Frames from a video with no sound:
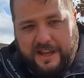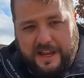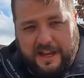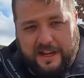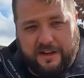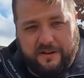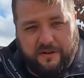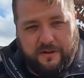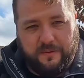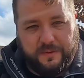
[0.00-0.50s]
they
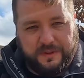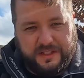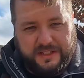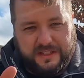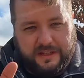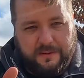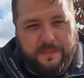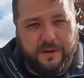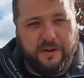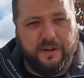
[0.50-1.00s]
handle it with
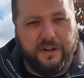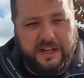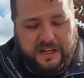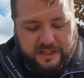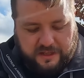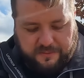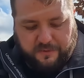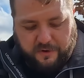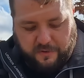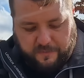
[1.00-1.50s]
the
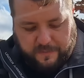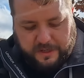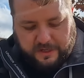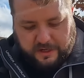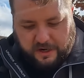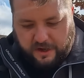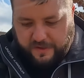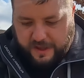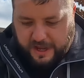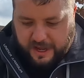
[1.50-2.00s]
stability and the
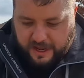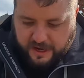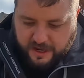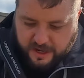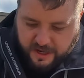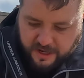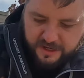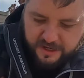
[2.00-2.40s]
movement and all that.